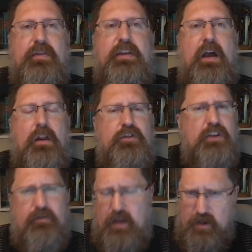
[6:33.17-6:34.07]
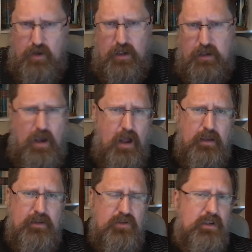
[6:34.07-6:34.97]
Theology, I've got to go to
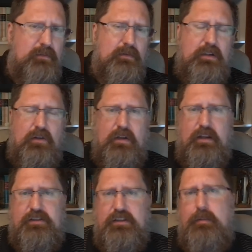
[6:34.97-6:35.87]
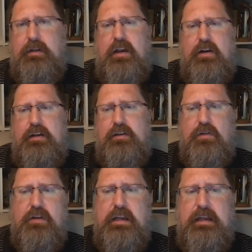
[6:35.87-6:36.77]
college and you know get a seminary
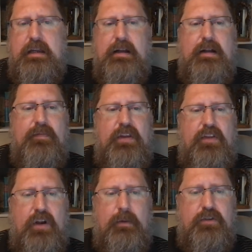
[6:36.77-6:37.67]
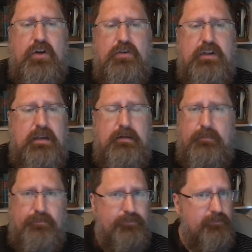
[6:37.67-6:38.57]
degree, and thaumaturgy,
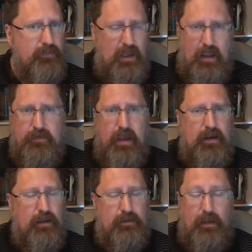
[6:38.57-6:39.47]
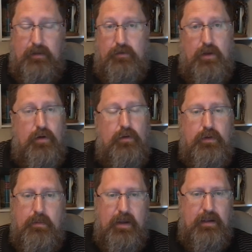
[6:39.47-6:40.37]
I've got to, I don't know,
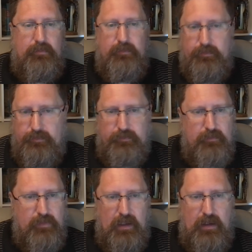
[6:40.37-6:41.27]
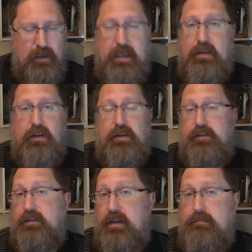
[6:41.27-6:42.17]
am I healing the
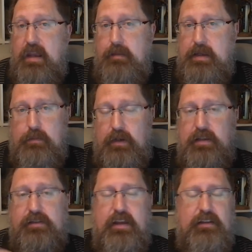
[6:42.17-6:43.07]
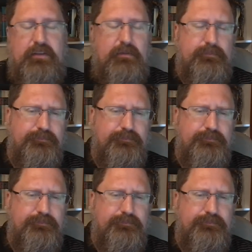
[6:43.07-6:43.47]
sick maybe? What is this?